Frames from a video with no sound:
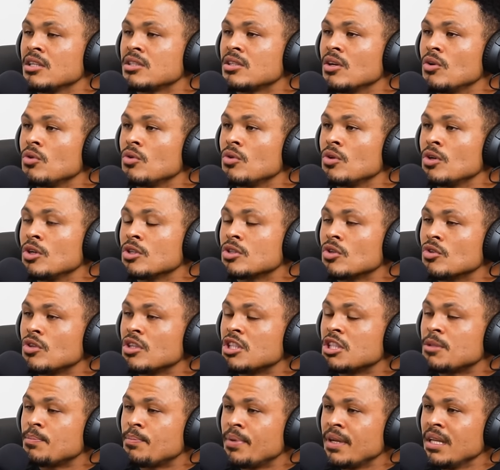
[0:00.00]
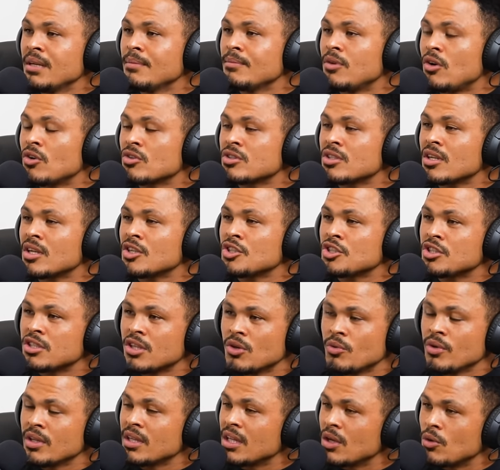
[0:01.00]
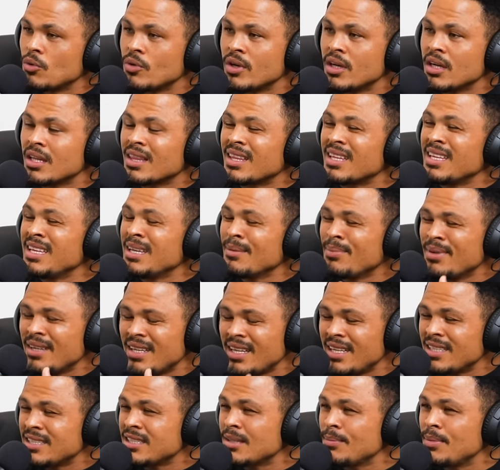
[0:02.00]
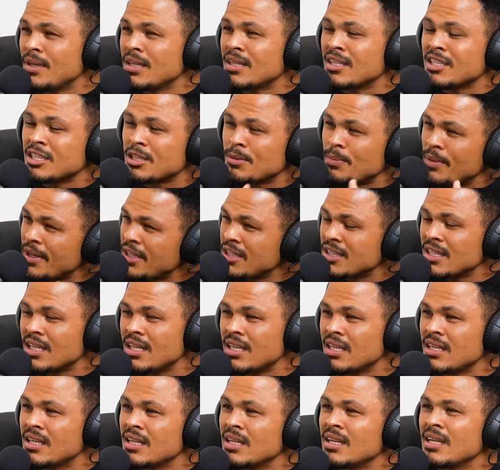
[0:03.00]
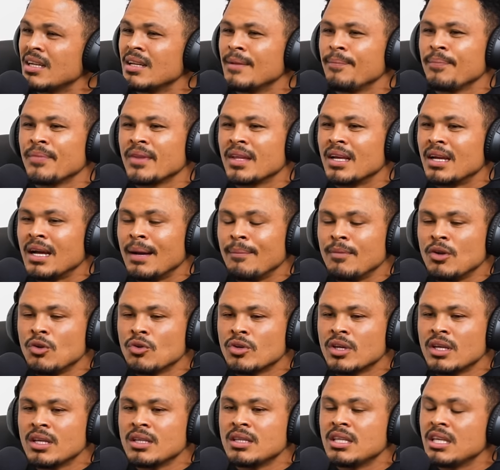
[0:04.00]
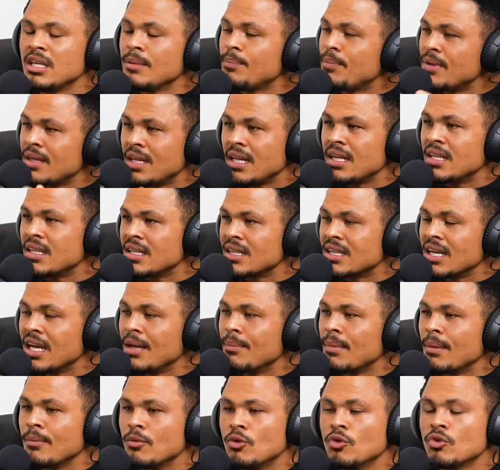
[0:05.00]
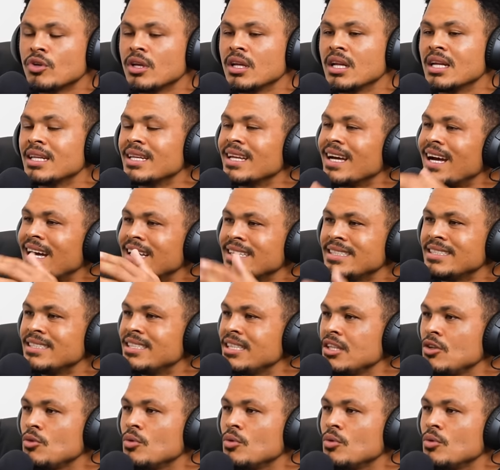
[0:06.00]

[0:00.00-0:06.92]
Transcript: So, so the Springboks are showing their worth. Even Etzebeth especially. I'm looking deeper than the game. I'm looking at the unseen